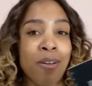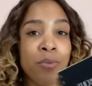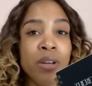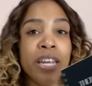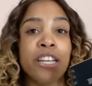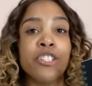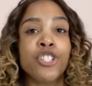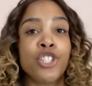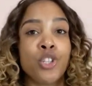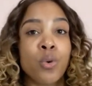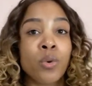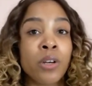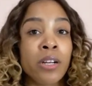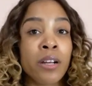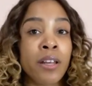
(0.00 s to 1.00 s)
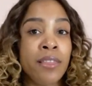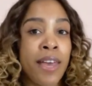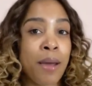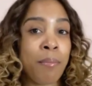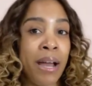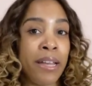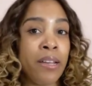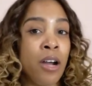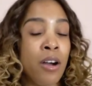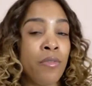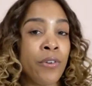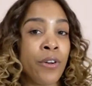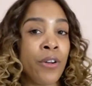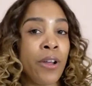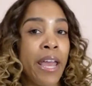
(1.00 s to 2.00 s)
would ensure that my
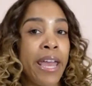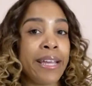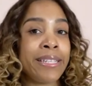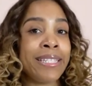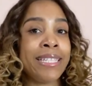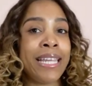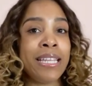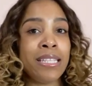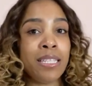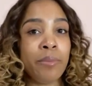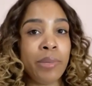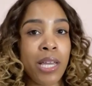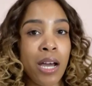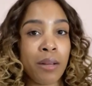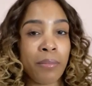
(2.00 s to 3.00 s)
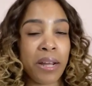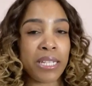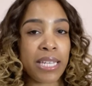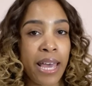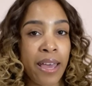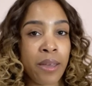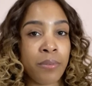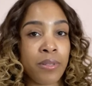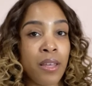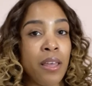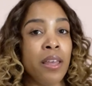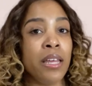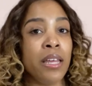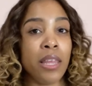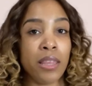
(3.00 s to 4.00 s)
cover extends beyond my tabs.
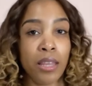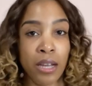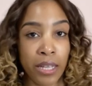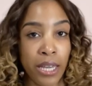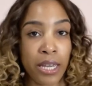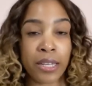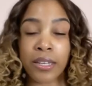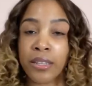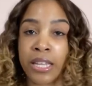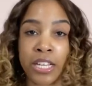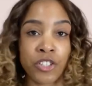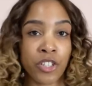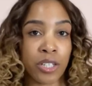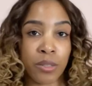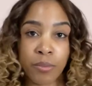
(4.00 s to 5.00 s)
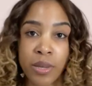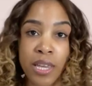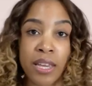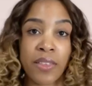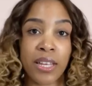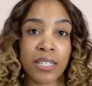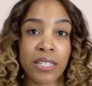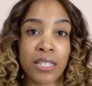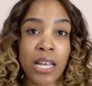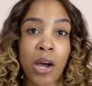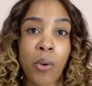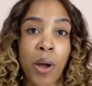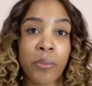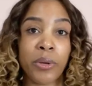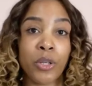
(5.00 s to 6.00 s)
Again, that's just me and that's just how
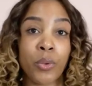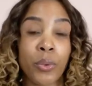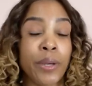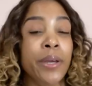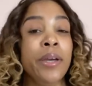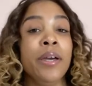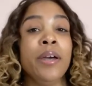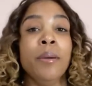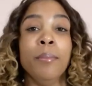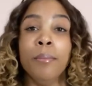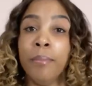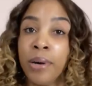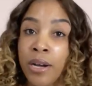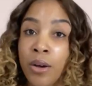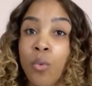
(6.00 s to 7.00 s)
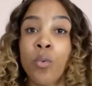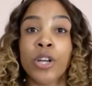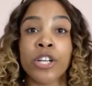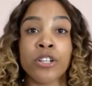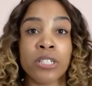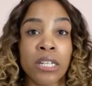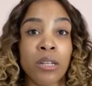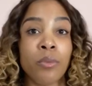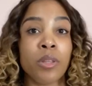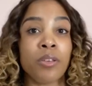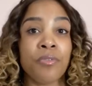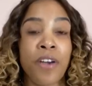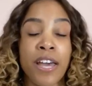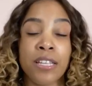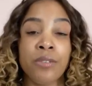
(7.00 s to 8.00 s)
I would do it. But when you're dealing with a
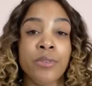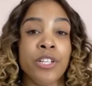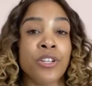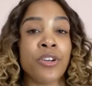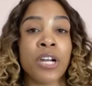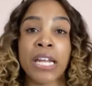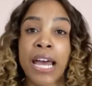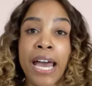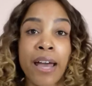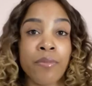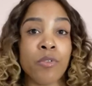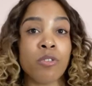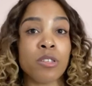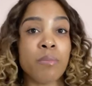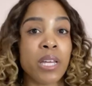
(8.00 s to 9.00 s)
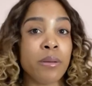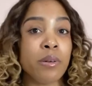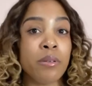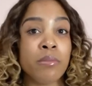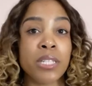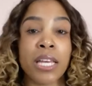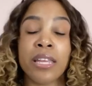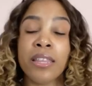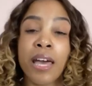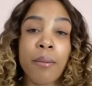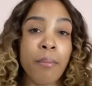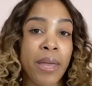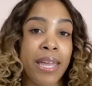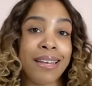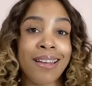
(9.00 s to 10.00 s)
factory, you're going to have those minimums, and that
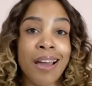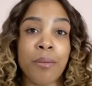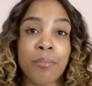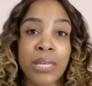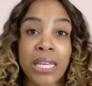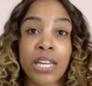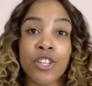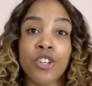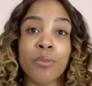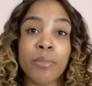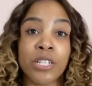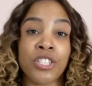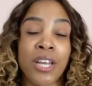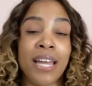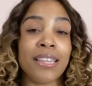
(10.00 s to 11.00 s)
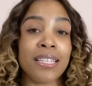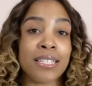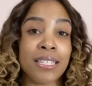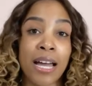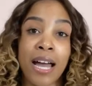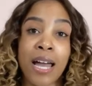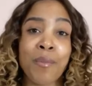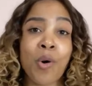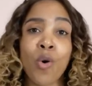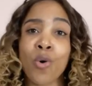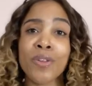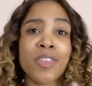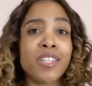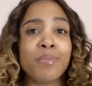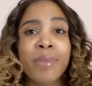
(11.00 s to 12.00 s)
may not be in your budget at this time, or
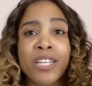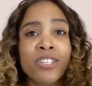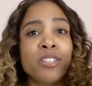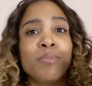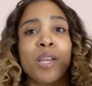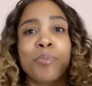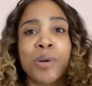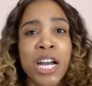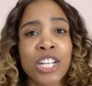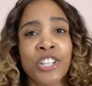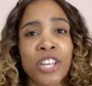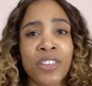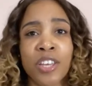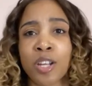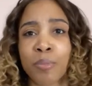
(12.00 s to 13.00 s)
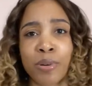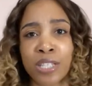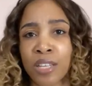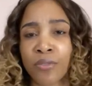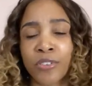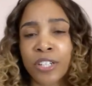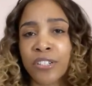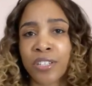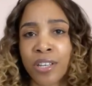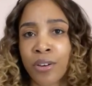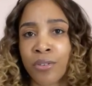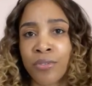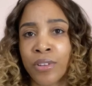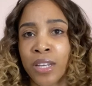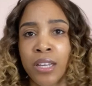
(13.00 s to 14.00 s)
this may just be a project that you're printing for yourself